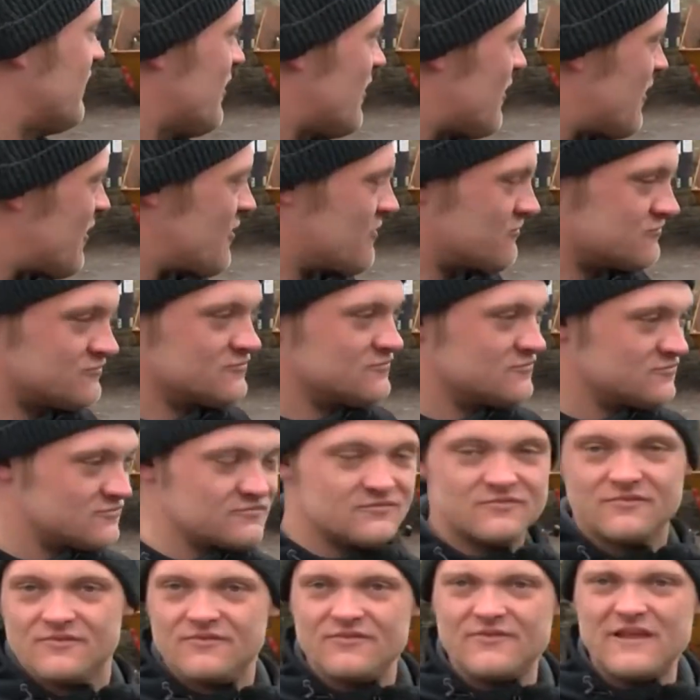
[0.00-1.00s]
and
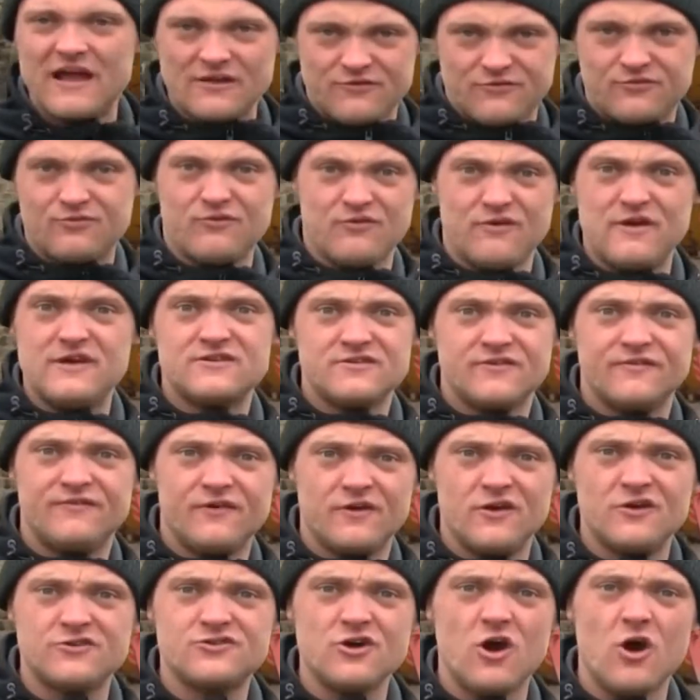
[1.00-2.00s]
that's the reason
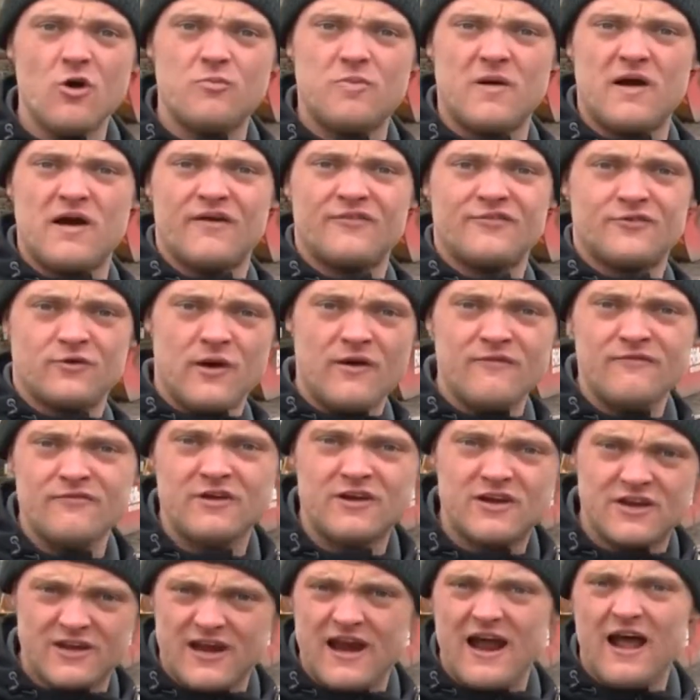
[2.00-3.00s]
for the towpath. So every
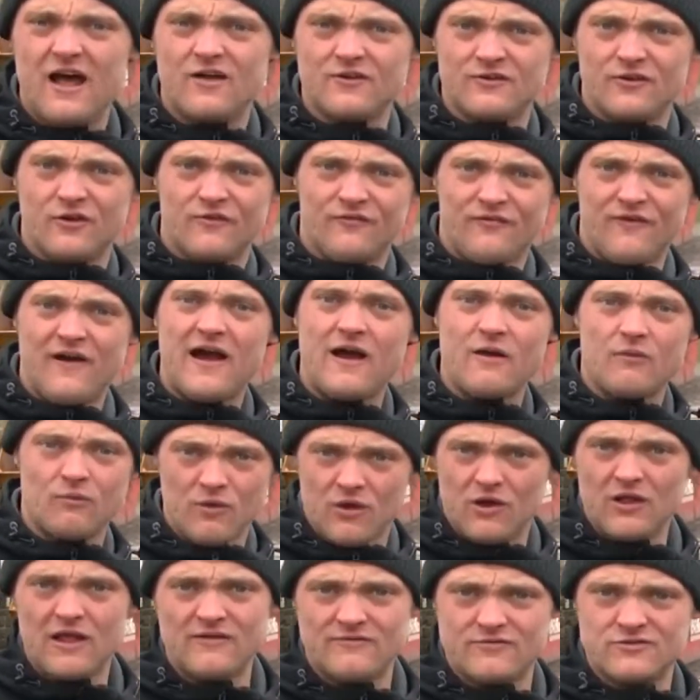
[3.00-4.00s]
canal you'll find
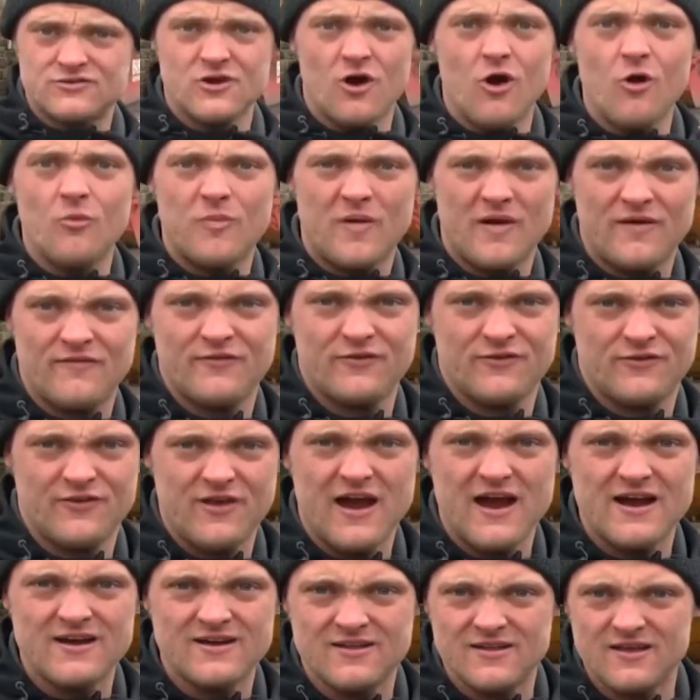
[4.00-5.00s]
will have a towpath
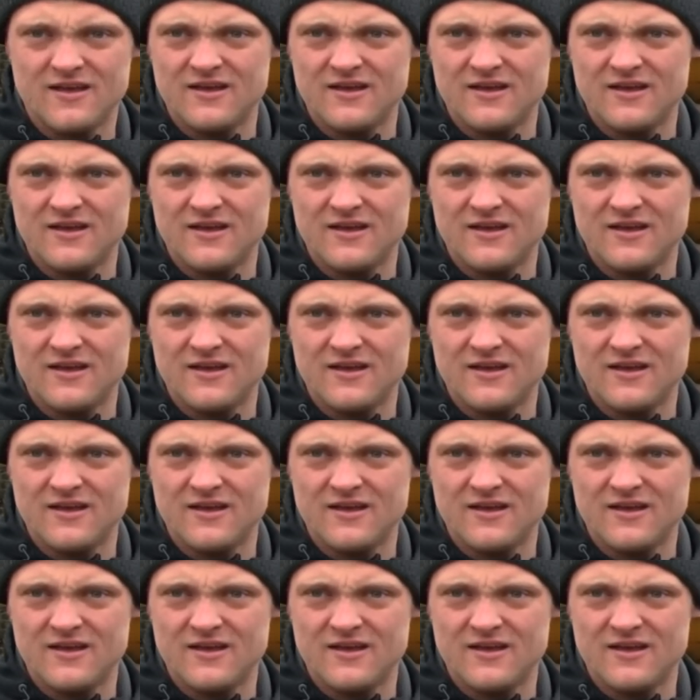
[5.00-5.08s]
outside in it.